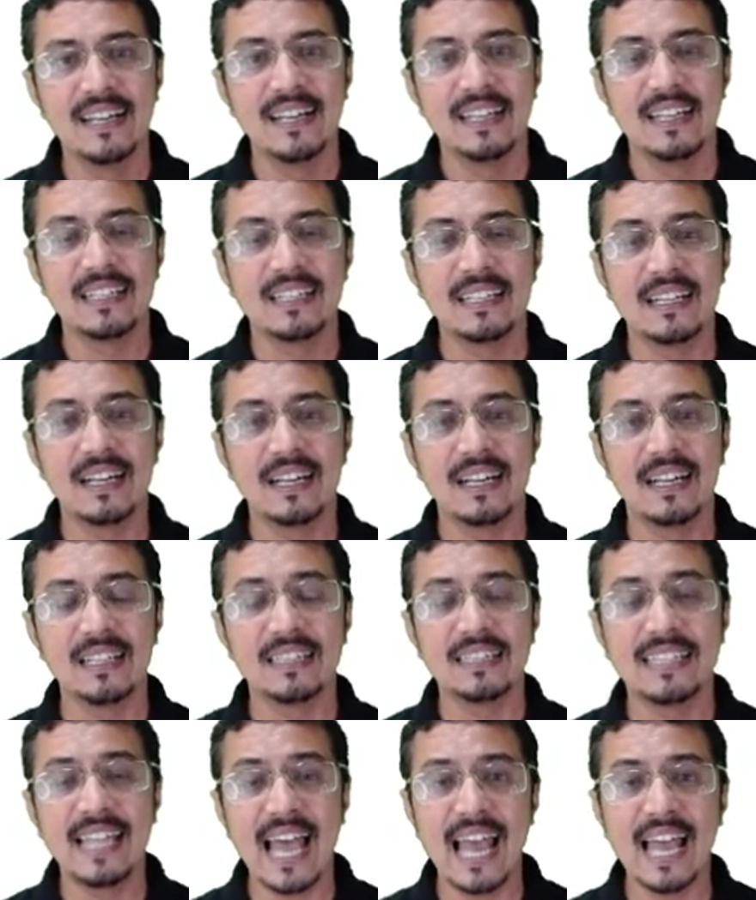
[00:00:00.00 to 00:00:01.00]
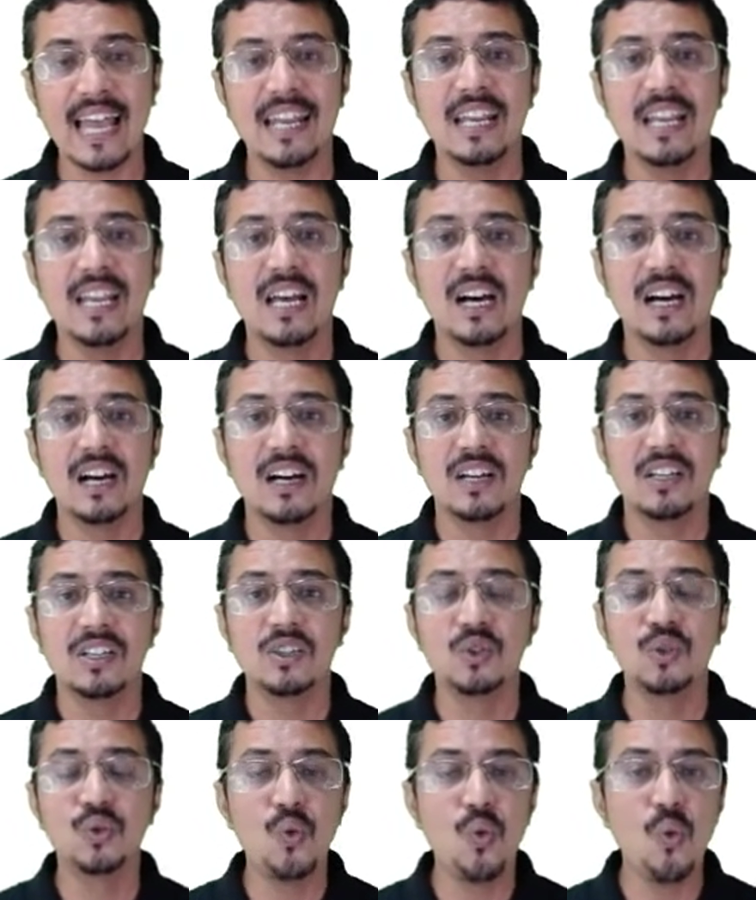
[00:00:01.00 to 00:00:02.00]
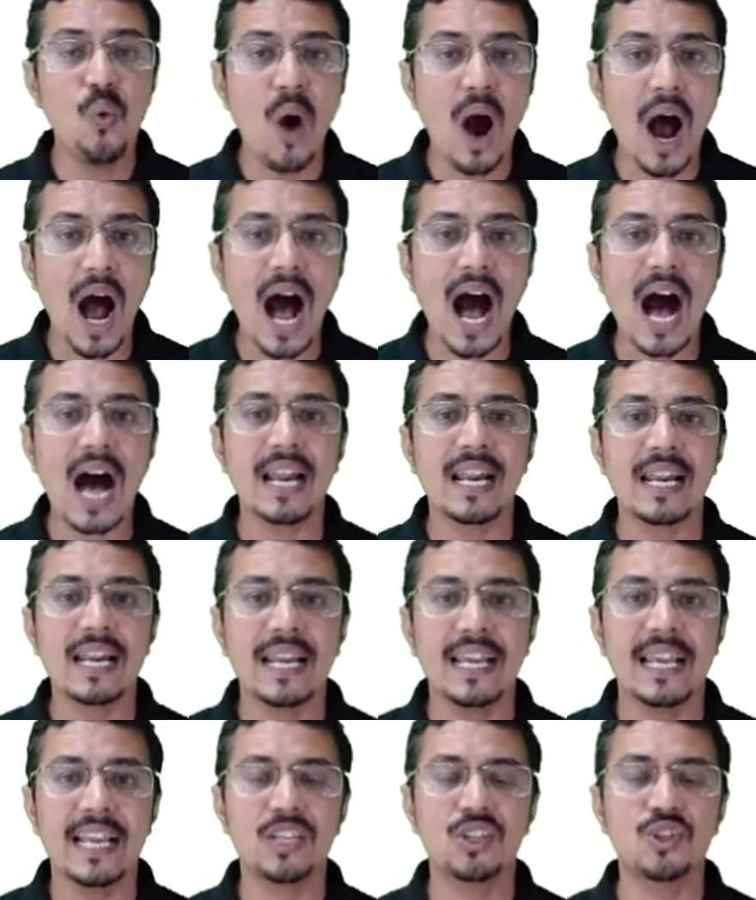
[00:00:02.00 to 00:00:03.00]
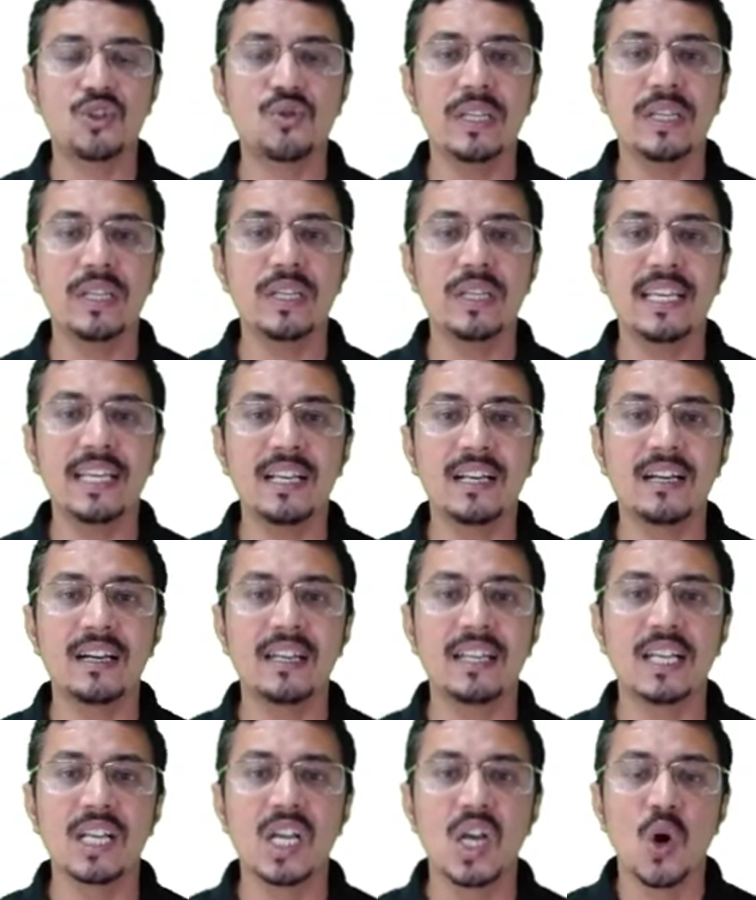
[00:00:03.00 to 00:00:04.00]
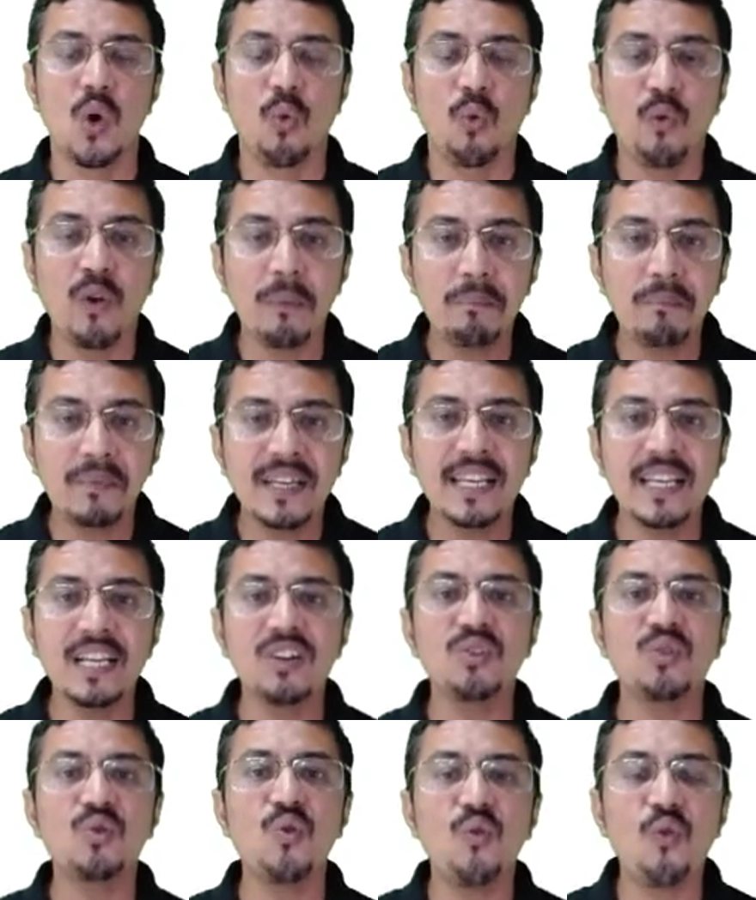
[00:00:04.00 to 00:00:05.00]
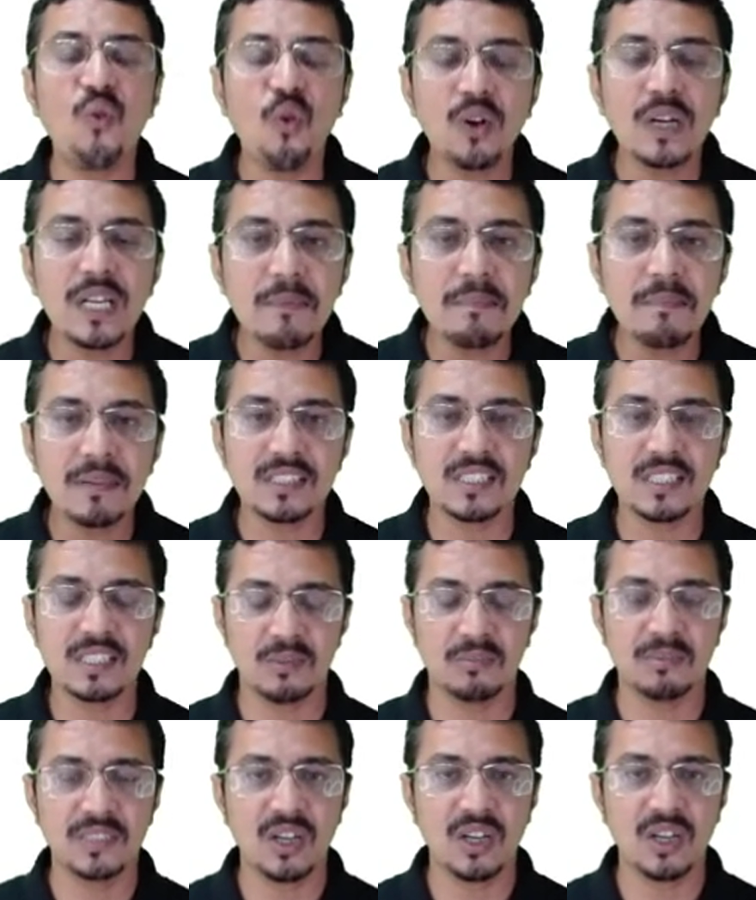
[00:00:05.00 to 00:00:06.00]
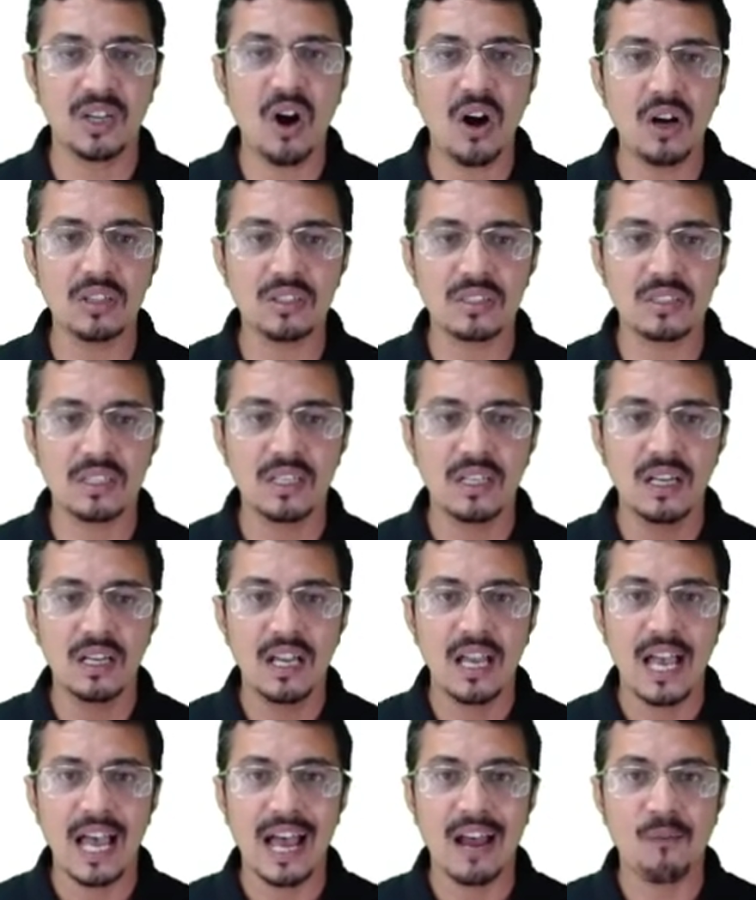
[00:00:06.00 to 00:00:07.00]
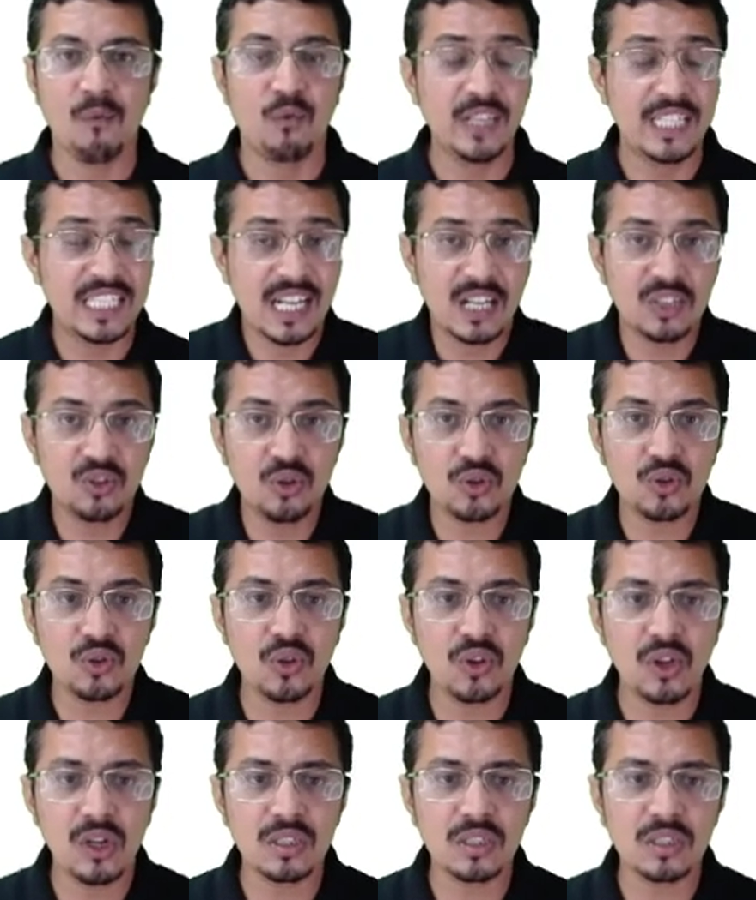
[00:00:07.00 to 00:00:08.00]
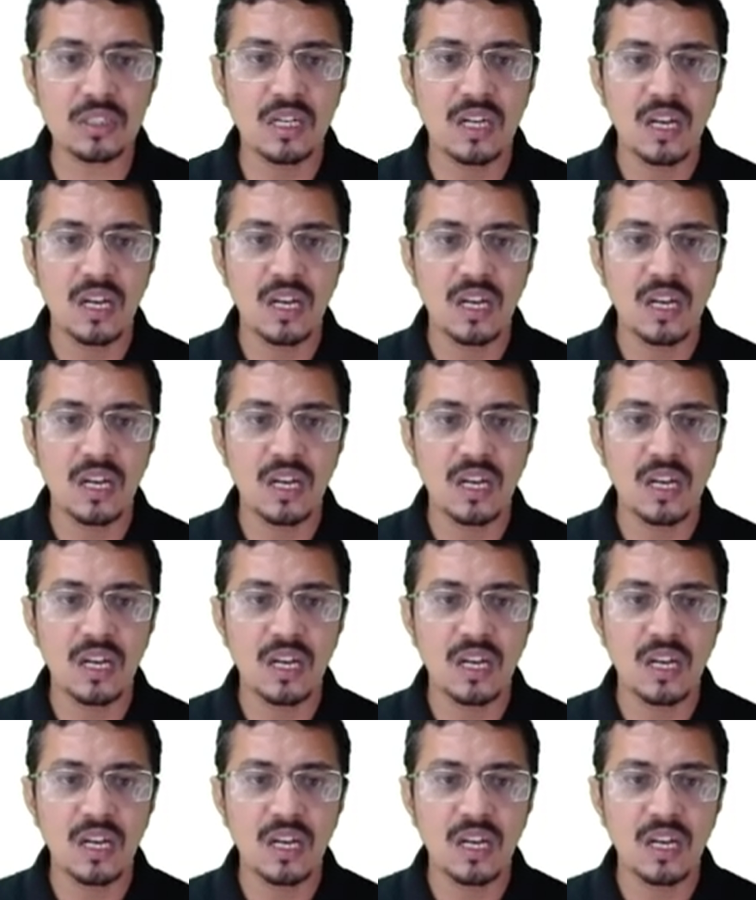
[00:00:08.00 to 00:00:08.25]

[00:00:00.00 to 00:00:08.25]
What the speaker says: then you are actually incurring 15 to 40% of the cost. Which are those costs?